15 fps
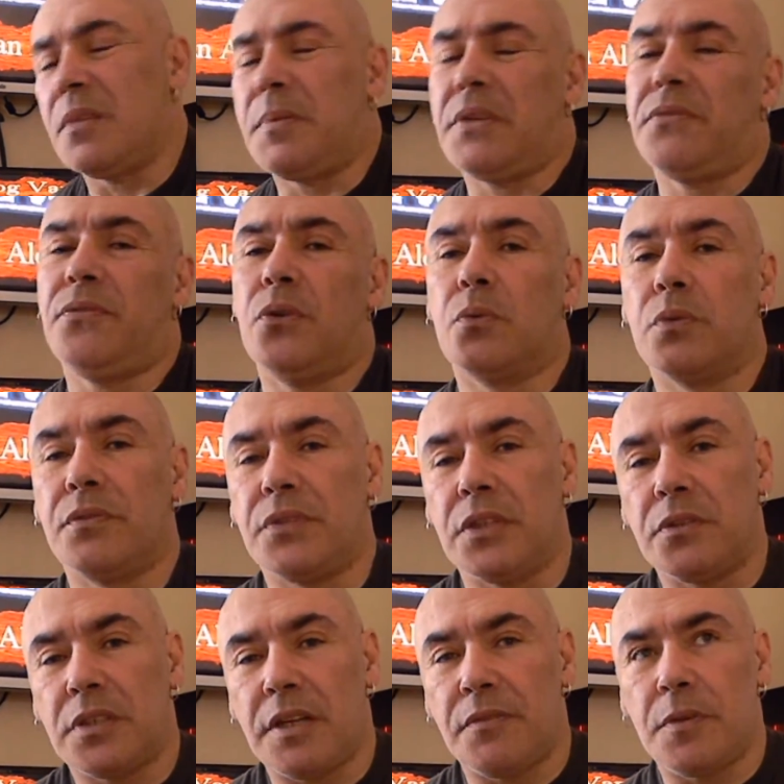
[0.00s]
to be a full review
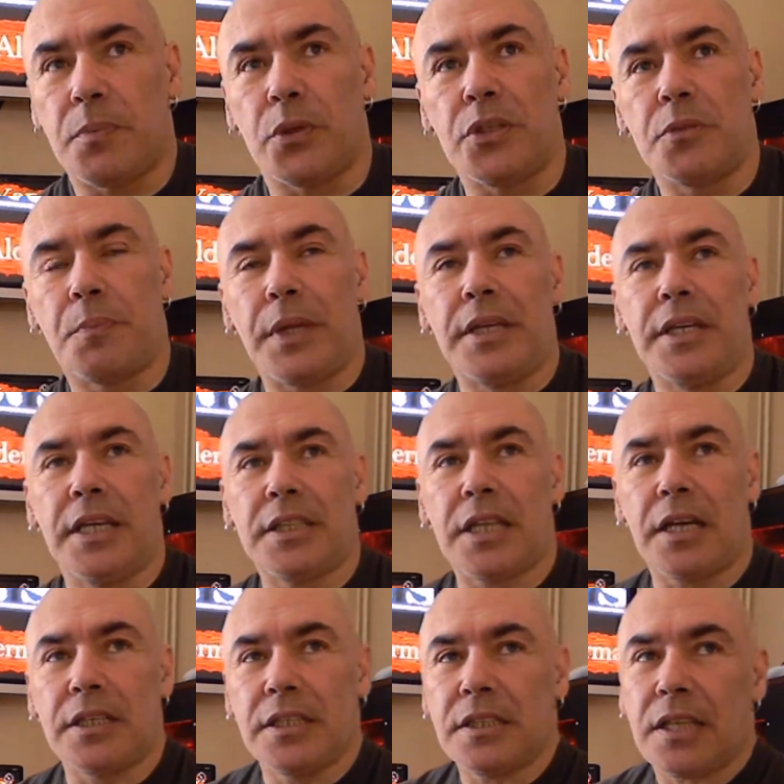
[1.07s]
because everybody's been there,
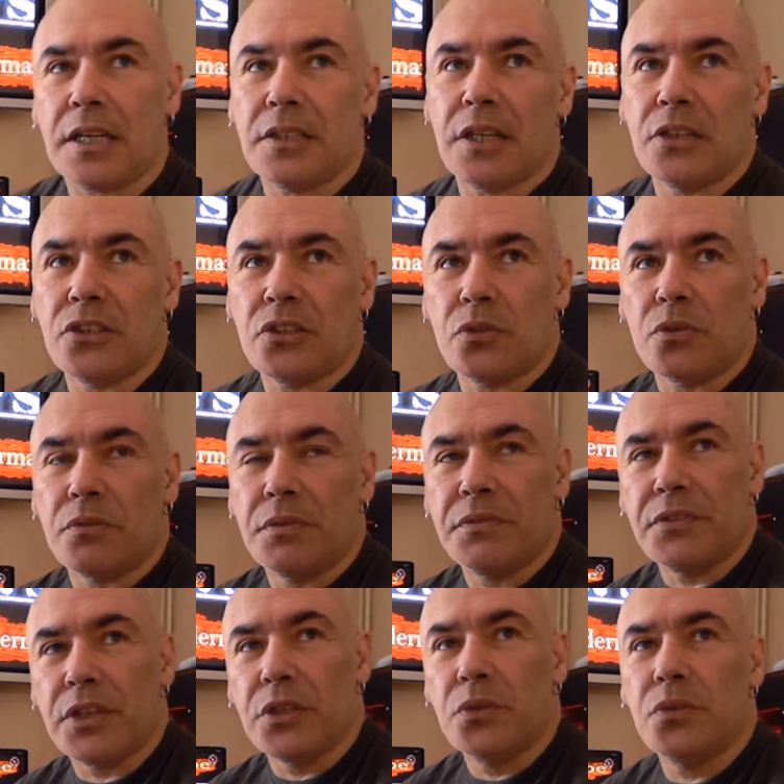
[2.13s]
done those sort of
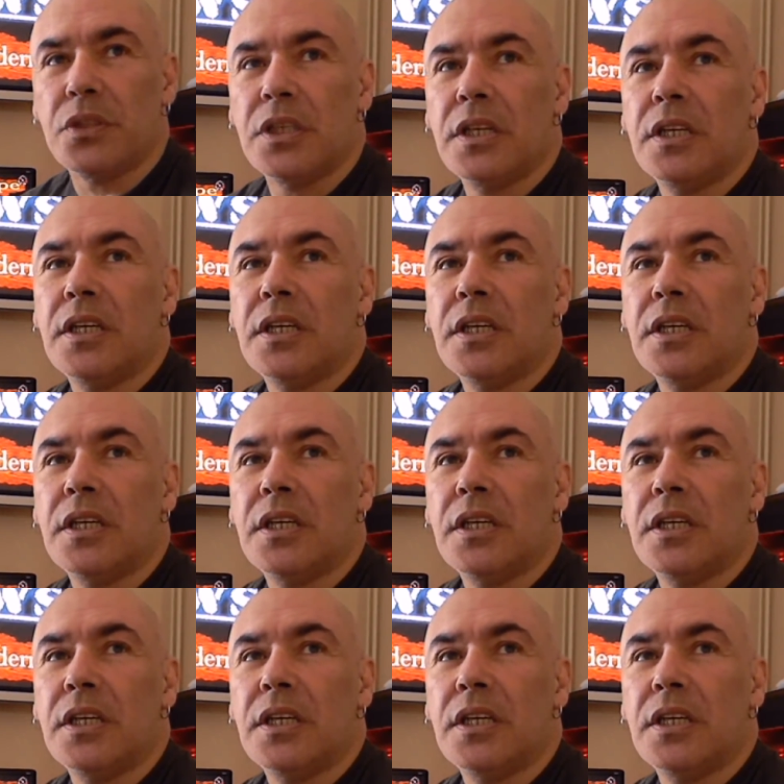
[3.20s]
reviews.